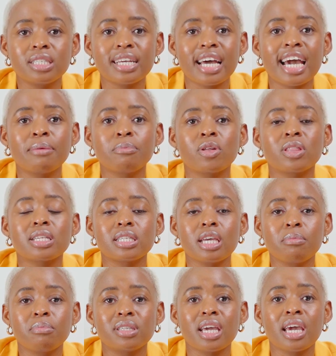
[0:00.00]
time on the
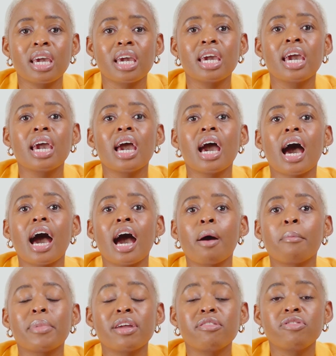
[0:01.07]
same day
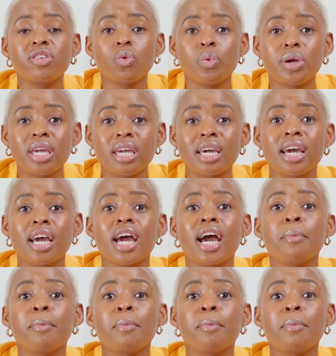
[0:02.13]
every week,